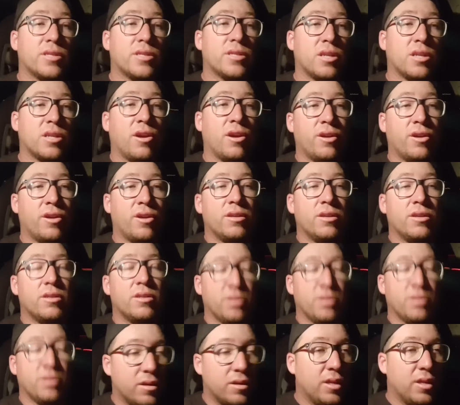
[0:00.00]
So
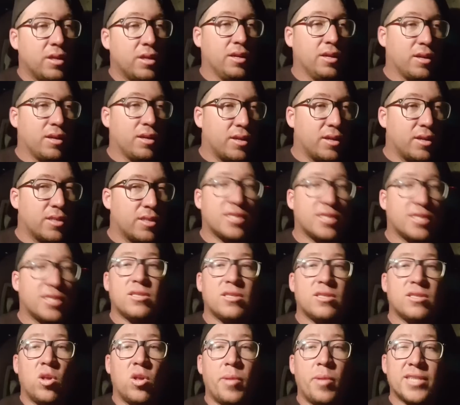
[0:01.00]
it's
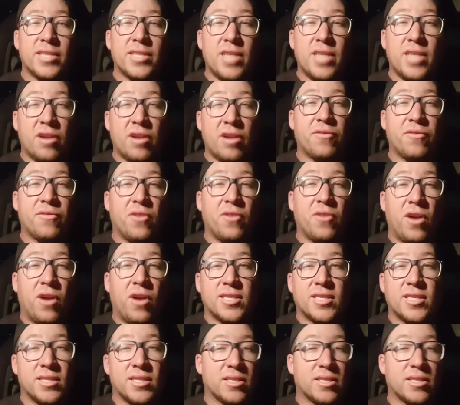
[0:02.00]
all about
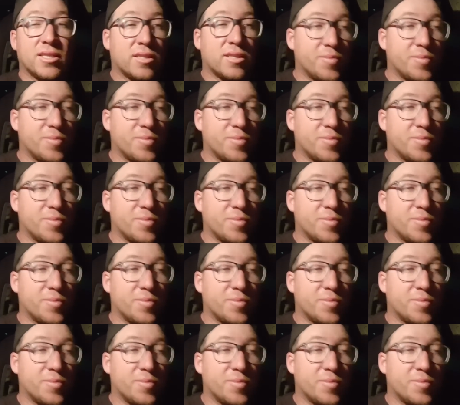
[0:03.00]
sacrifices.